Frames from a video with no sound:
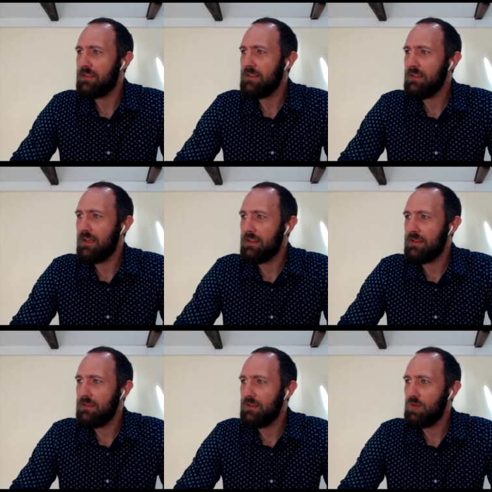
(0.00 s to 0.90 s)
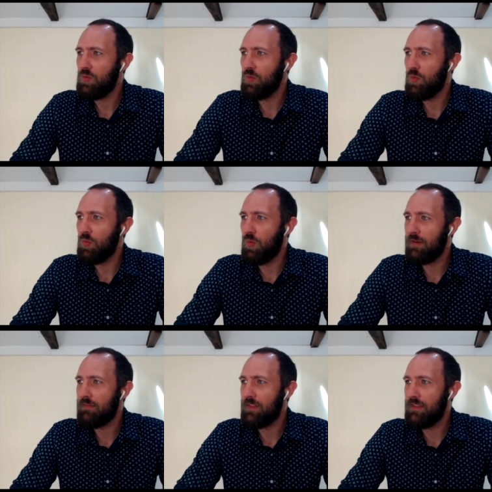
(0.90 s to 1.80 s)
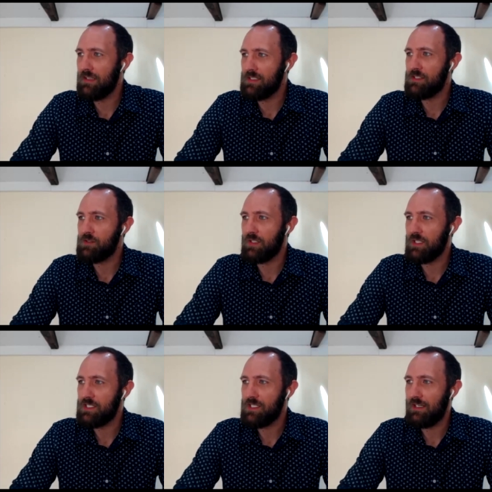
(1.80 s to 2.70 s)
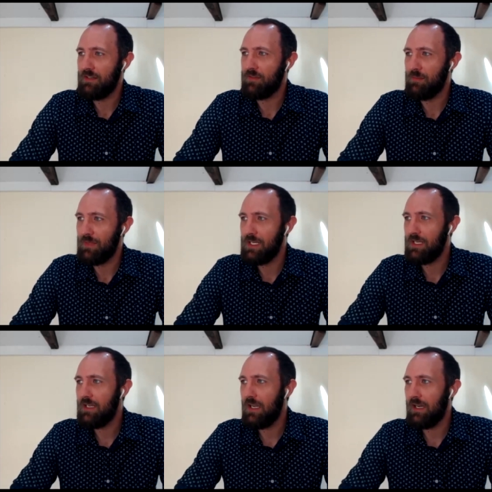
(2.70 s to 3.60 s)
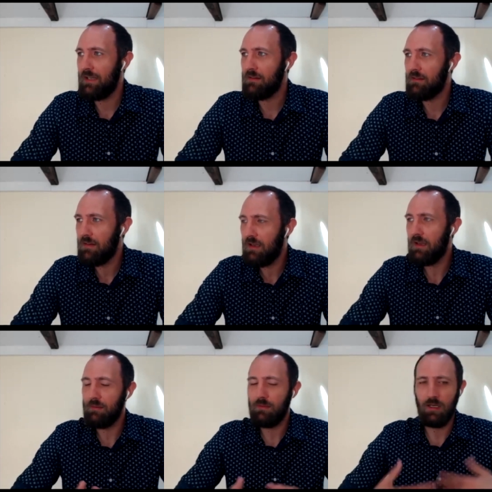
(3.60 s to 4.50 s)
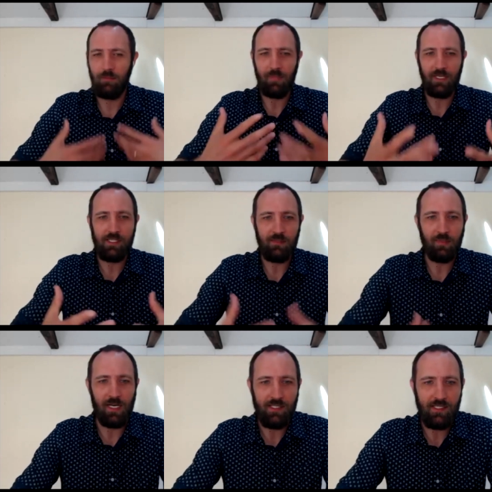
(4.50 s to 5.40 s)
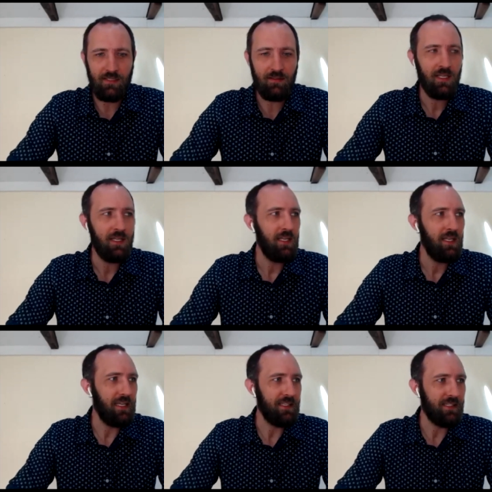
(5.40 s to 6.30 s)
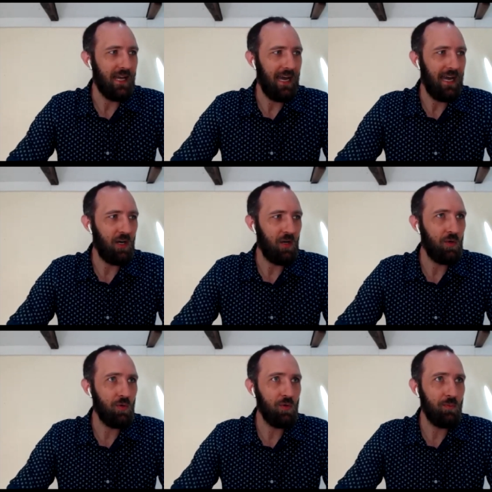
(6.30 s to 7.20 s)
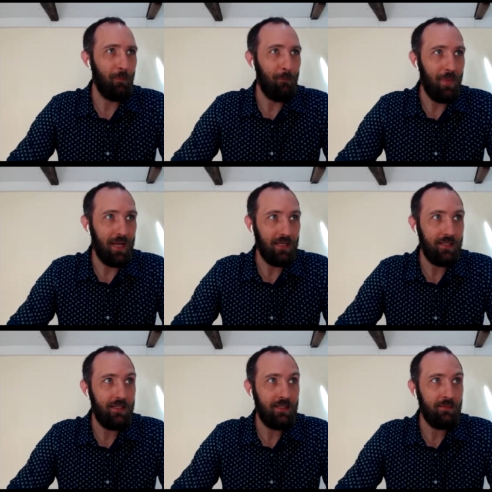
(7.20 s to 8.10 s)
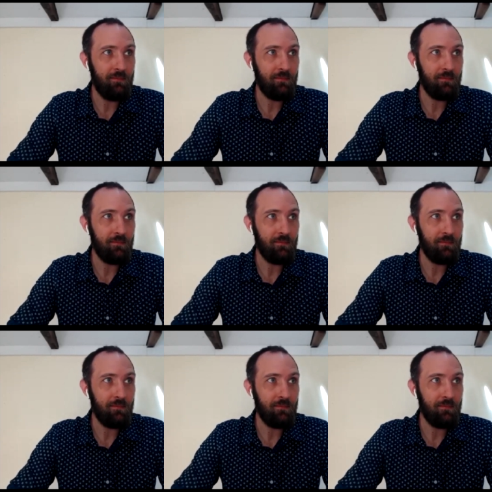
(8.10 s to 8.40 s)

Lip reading: I think one of the things that's really exciting for me and a bit surprising is how many